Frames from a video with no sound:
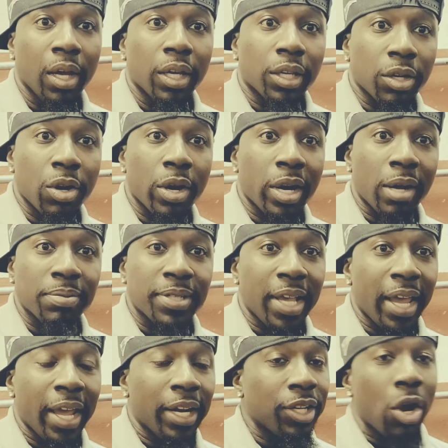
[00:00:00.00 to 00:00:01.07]
You know what I'm
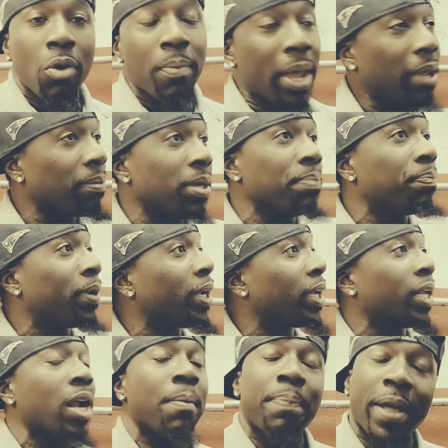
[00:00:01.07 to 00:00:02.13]
saying? Don't make me bring
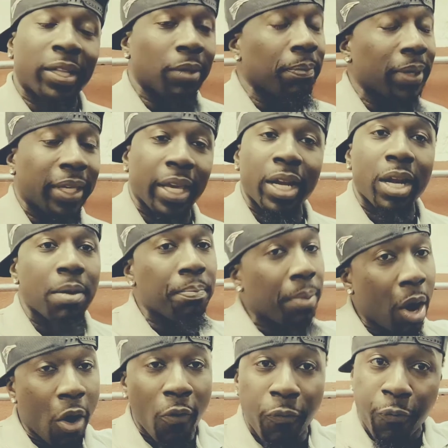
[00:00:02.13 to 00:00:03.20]
it up at the beginning,
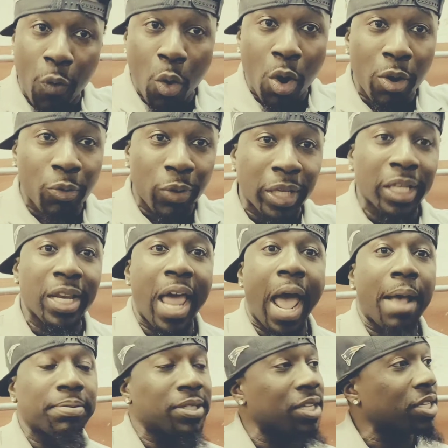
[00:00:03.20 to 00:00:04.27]
bro. Four
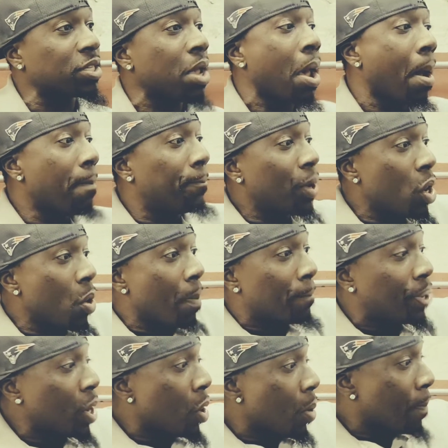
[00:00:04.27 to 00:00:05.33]
relapses. Boom,
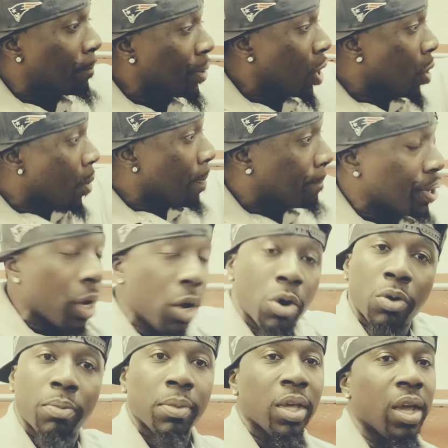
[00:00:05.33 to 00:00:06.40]
boom, boom,
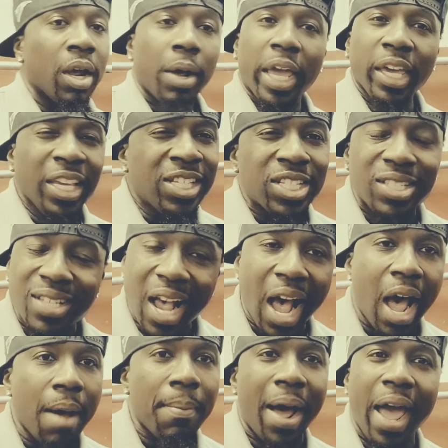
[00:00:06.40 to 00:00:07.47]
boom. Each
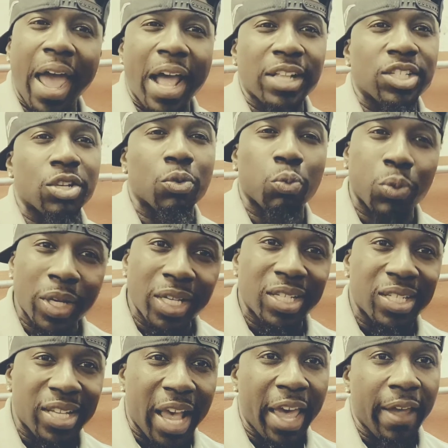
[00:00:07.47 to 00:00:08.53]
time I had to
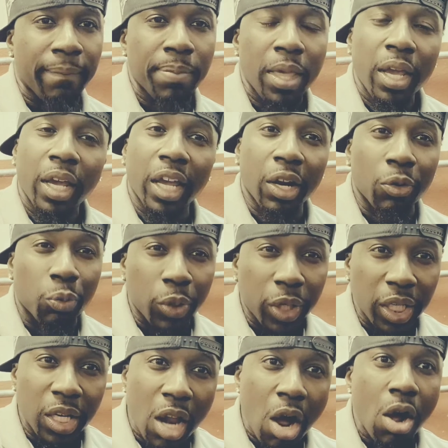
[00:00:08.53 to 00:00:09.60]
reset and
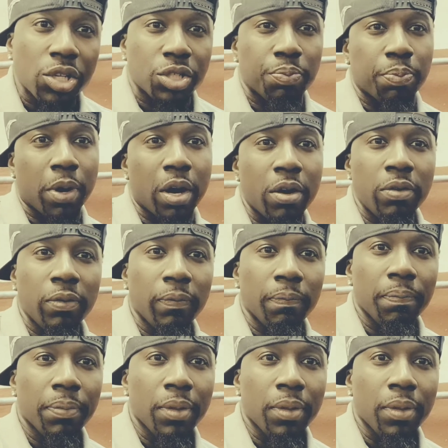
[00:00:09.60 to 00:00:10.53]
relaunch, bro.